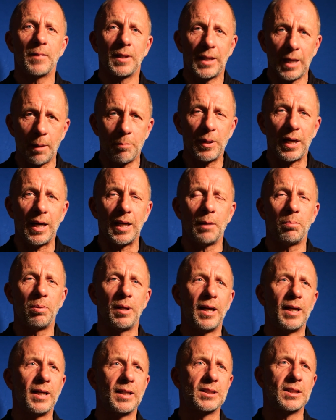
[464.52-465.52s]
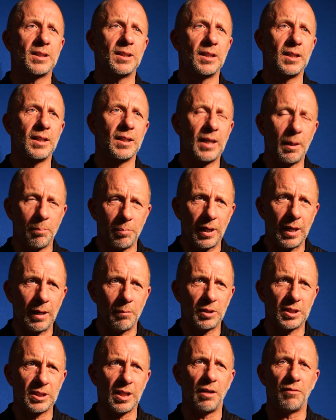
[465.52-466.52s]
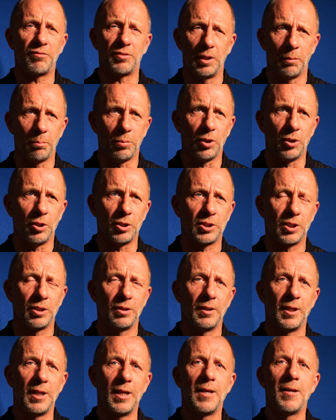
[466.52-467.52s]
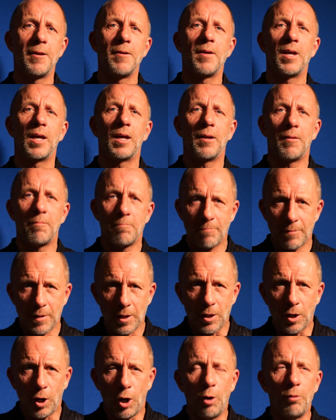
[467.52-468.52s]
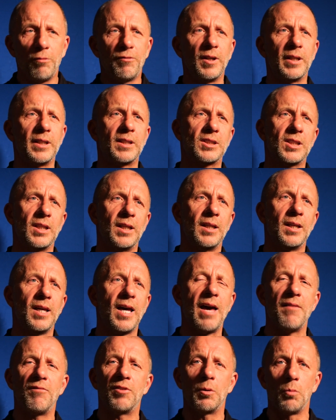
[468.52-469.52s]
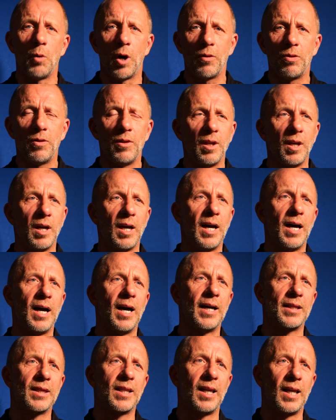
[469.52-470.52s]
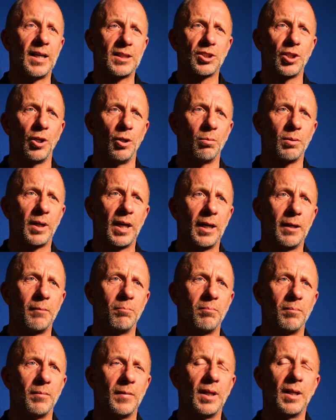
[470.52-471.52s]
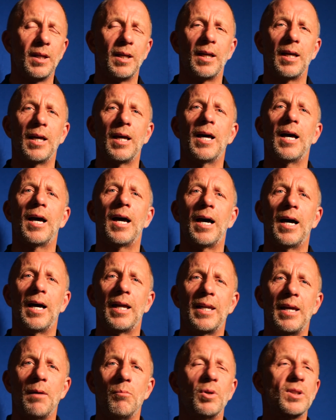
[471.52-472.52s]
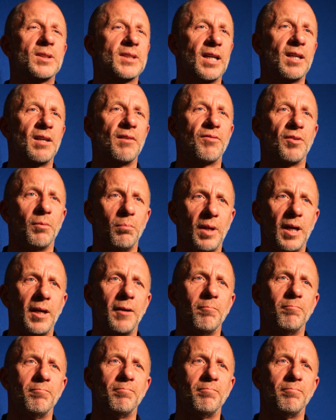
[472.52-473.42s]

Get behind the players, get behind myself and the board. Hopefully see everyone at the last home game, and then we'll take it from there.